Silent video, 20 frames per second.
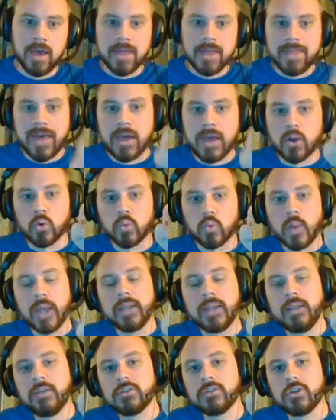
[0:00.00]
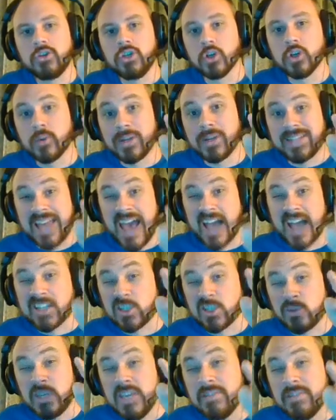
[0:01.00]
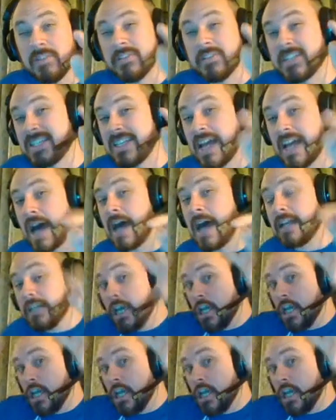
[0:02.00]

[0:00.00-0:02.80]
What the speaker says: that readies your attack. So even if it's not